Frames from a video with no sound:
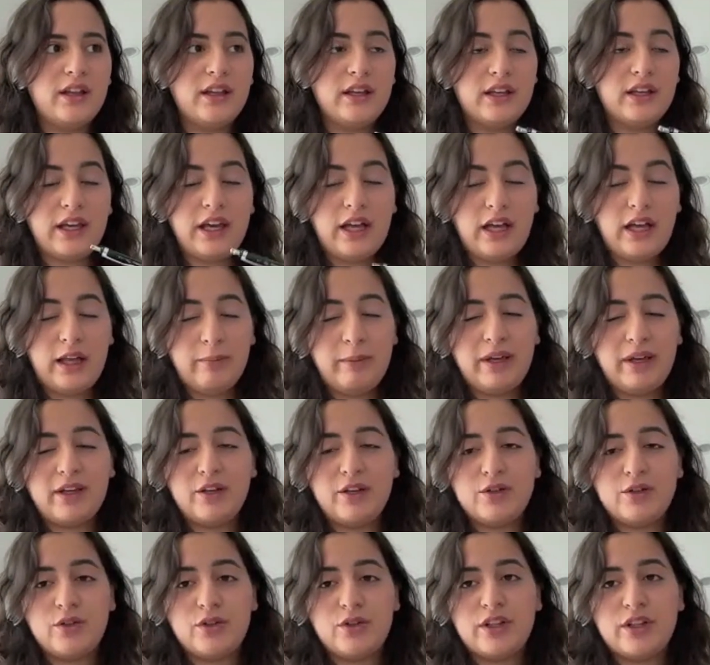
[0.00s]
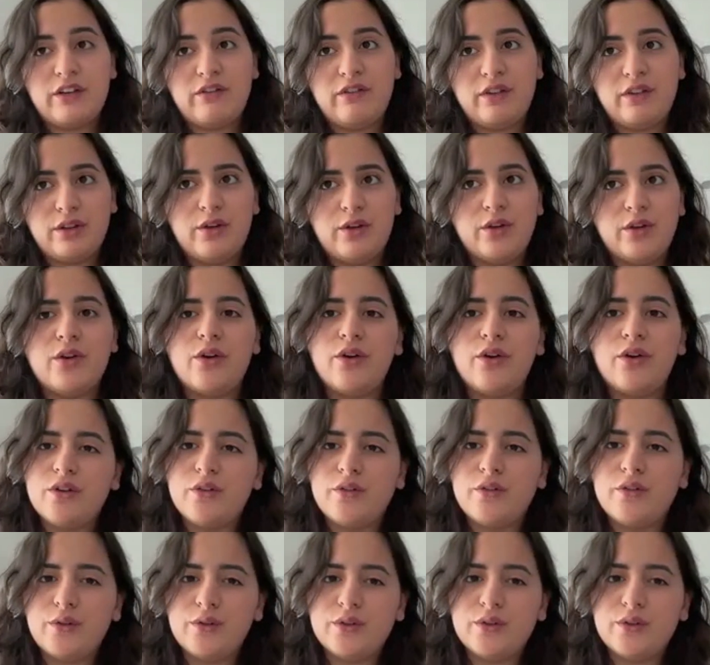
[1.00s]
like making sure that we learn all of